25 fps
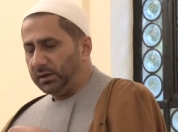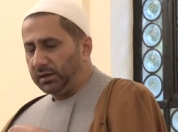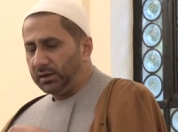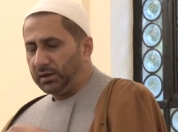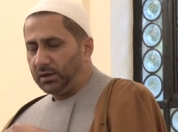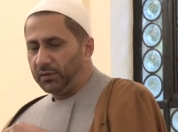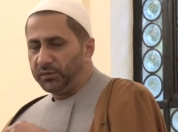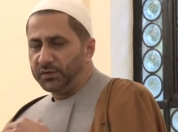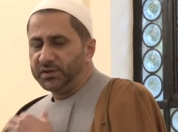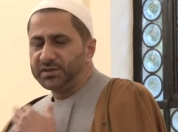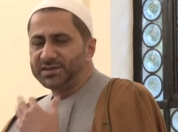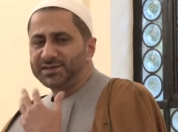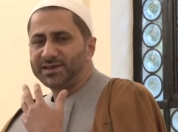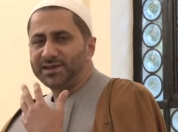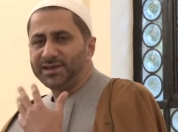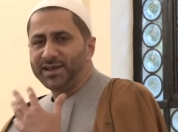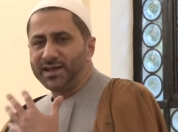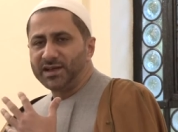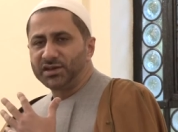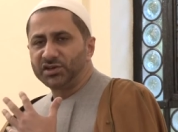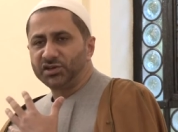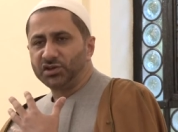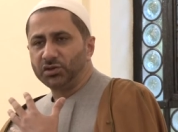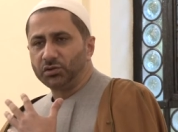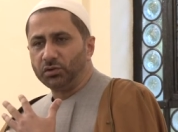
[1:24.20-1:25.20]
Now, this
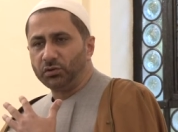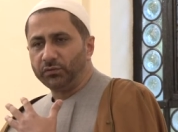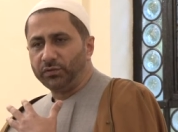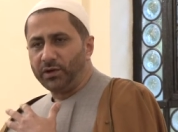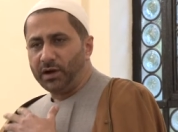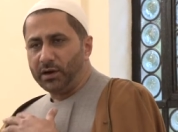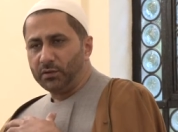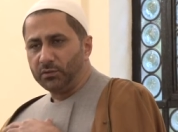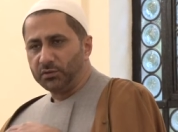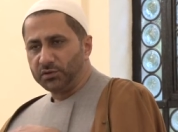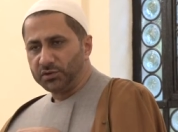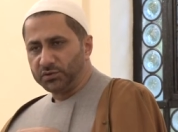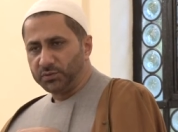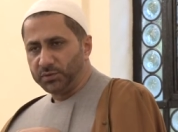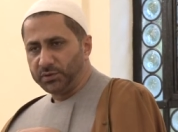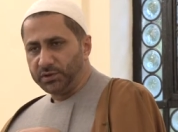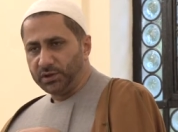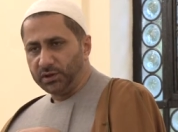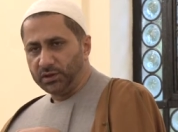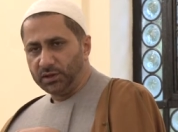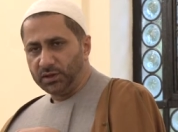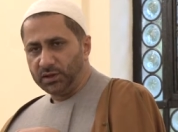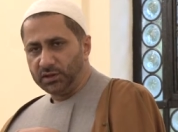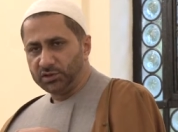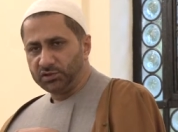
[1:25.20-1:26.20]
connection of ours with
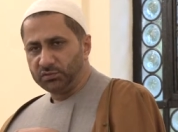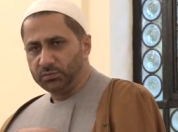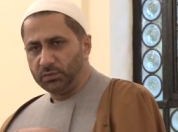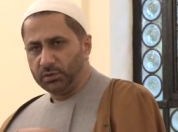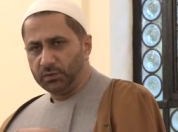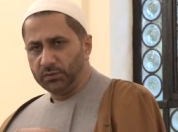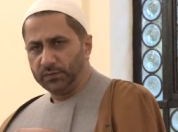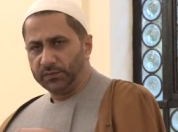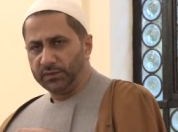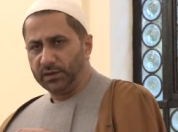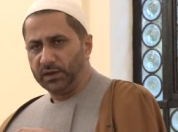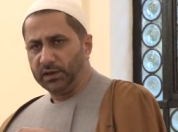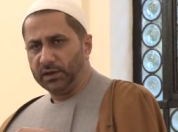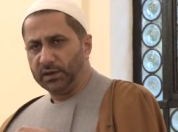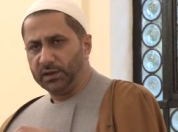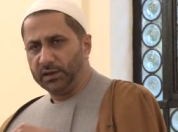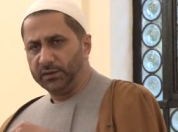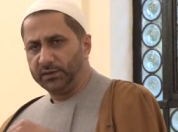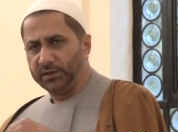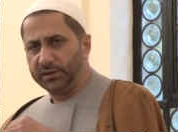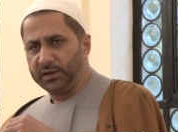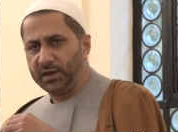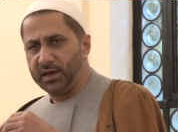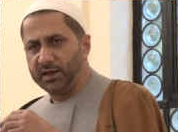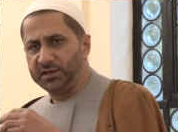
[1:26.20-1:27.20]
Allah subhanahu wa ta'ala
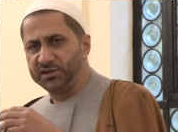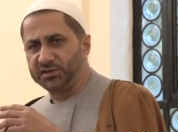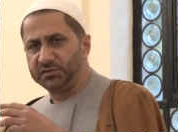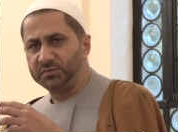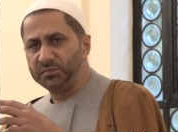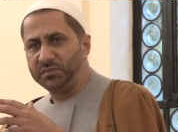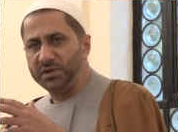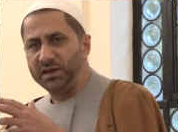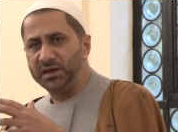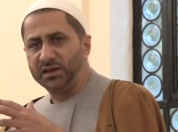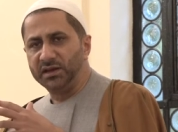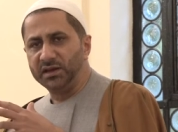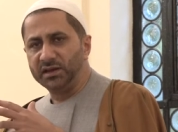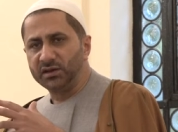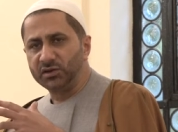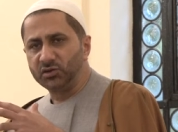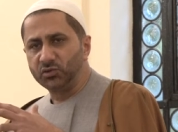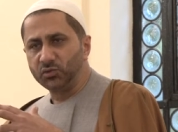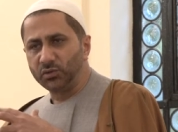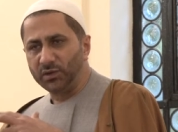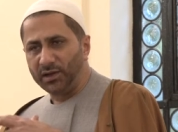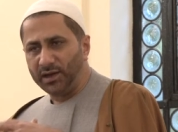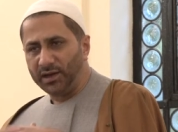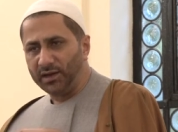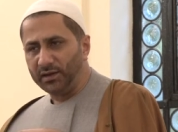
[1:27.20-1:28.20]
that adds meaning
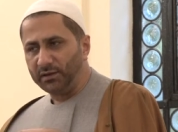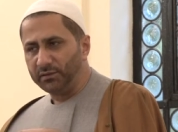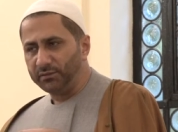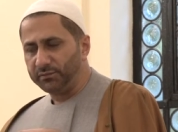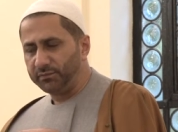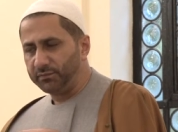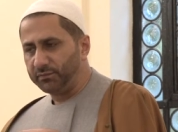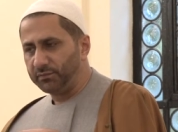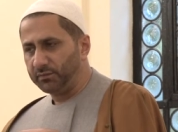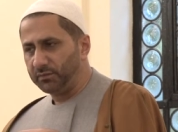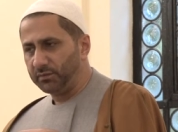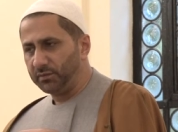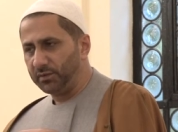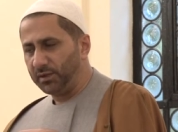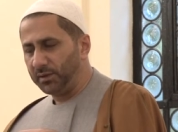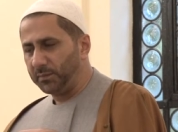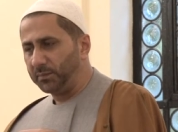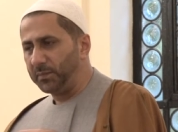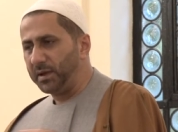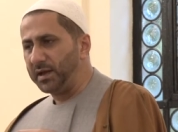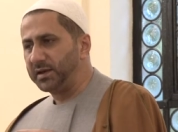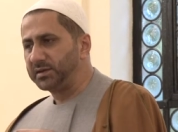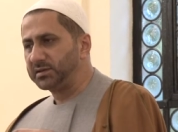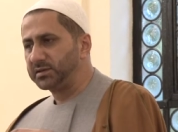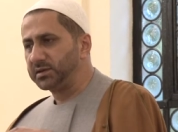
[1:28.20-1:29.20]
to life, that
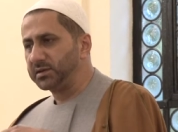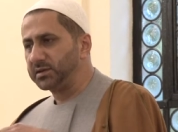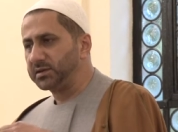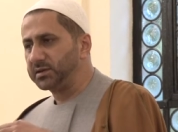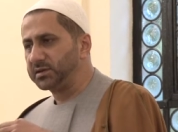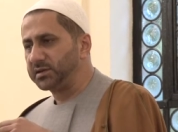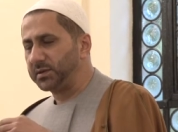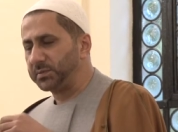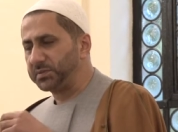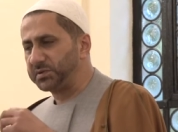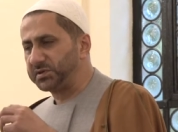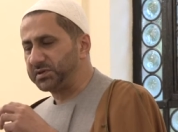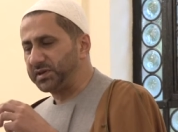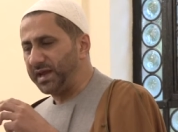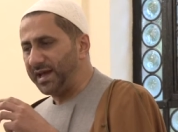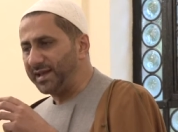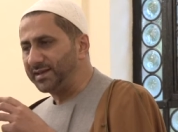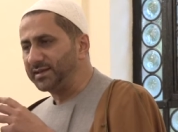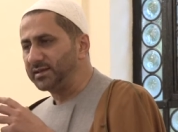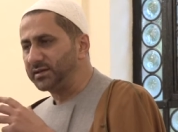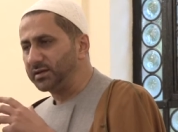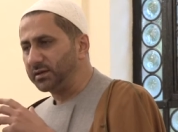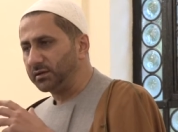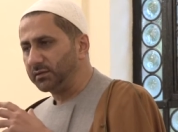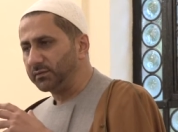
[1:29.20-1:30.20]
makes it
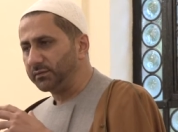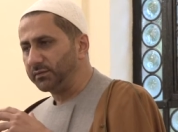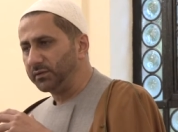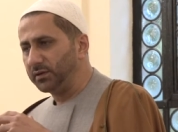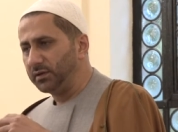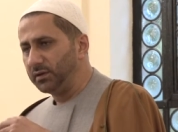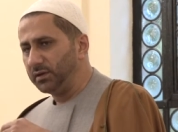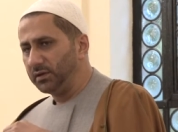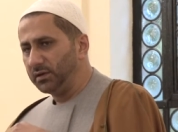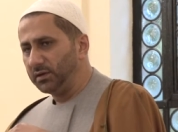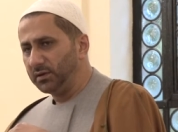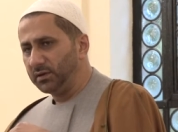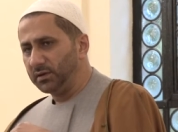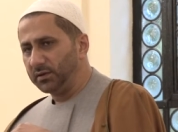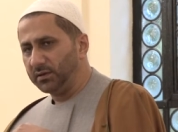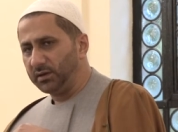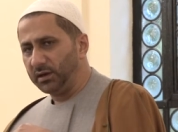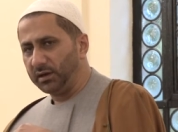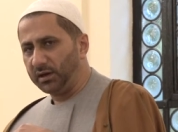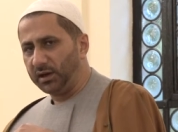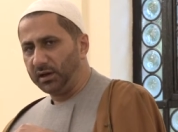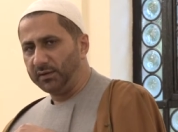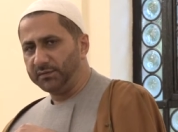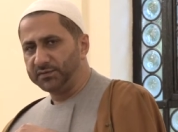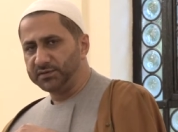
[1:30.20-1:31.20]
substantive,
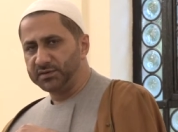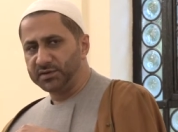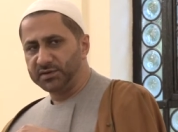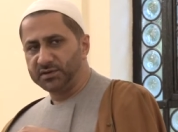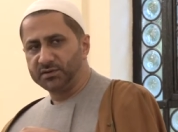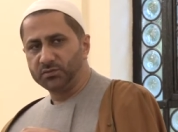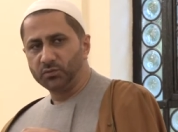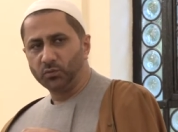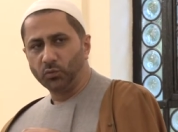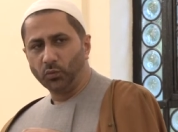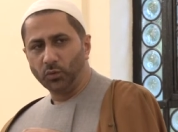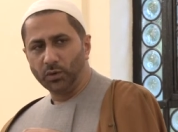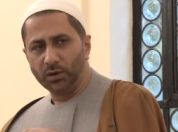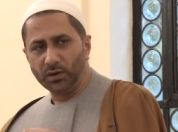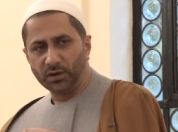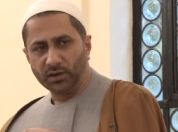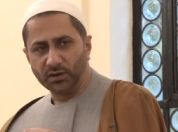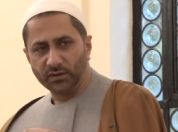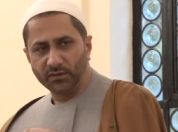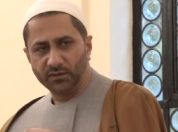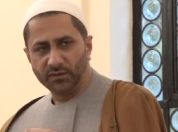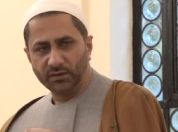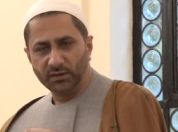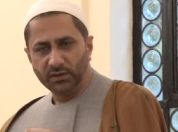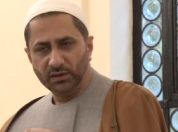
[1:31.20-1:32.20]
that gives it
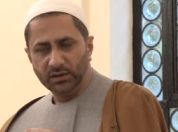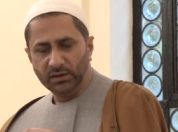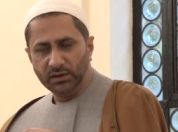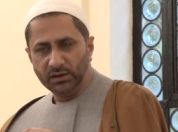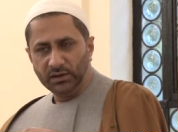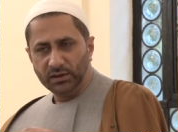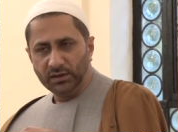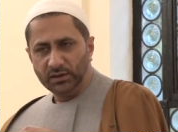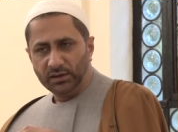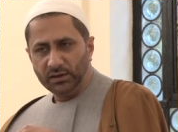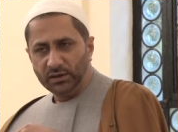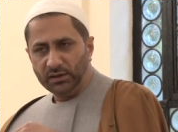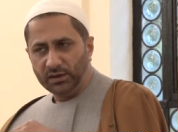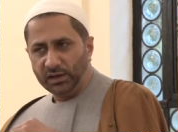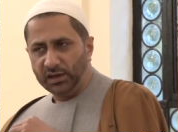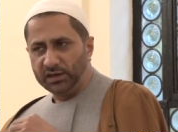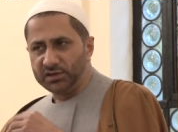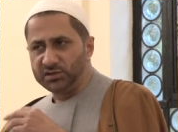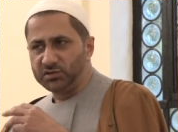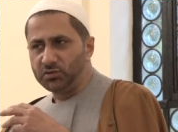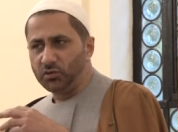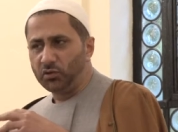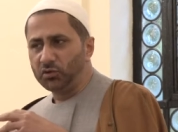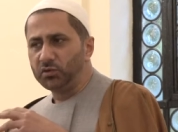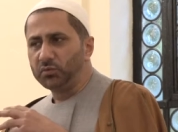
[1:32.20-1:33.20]
worth,
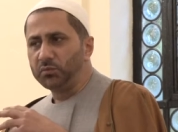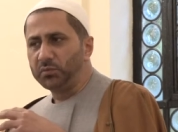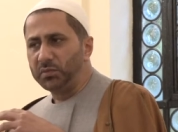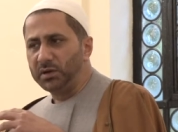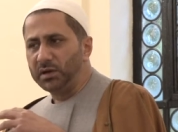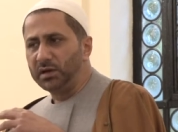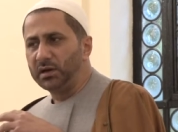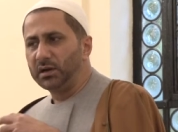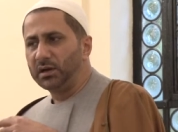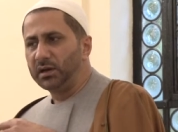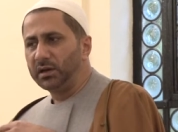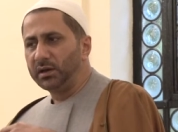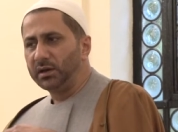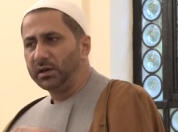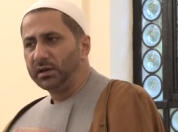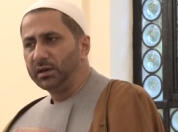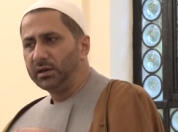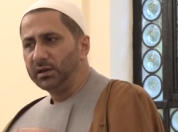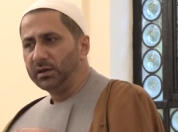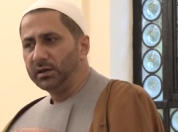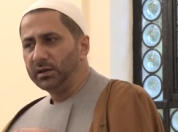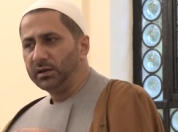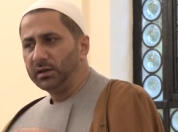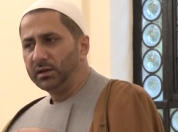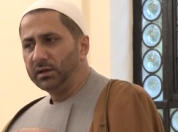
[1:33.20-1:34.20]
is not merely
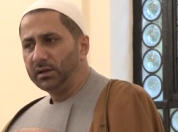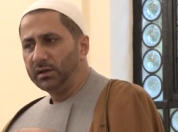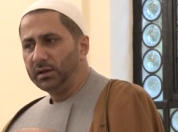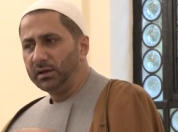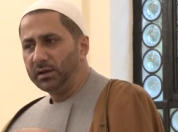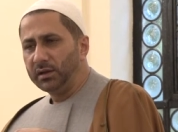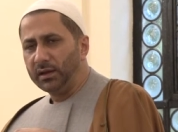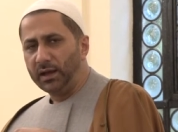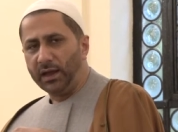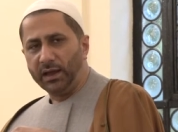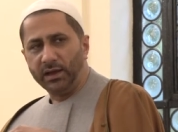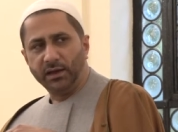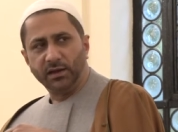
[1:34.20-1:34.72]
a